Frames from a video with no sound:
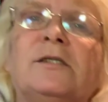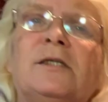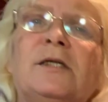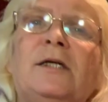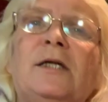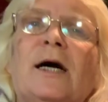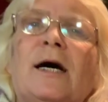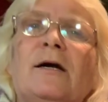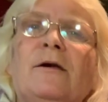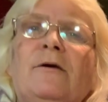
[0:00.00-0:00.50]

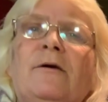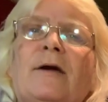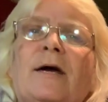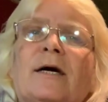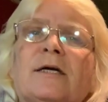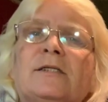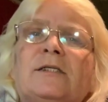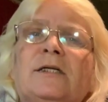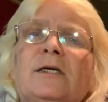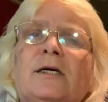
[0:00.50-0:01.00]
see, now you
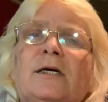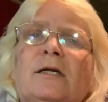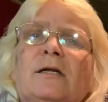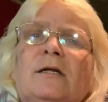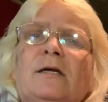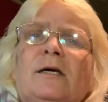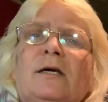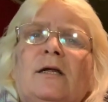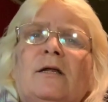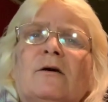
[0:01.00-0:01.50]
can't see it.
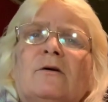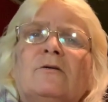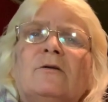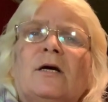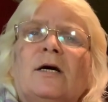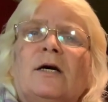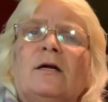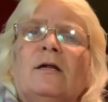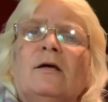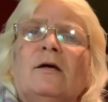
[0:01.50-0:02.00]
He looks
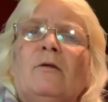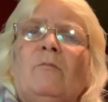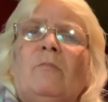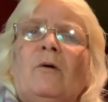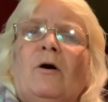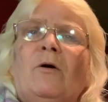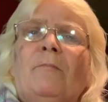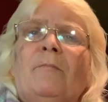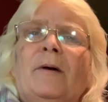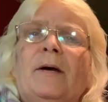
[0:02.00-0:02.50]
like a little
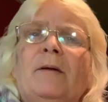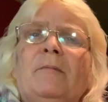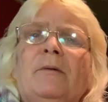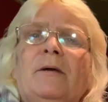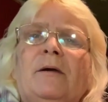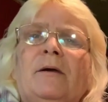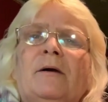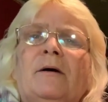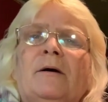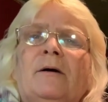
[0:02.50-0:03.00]
ball
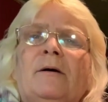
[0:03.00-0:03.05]
baby.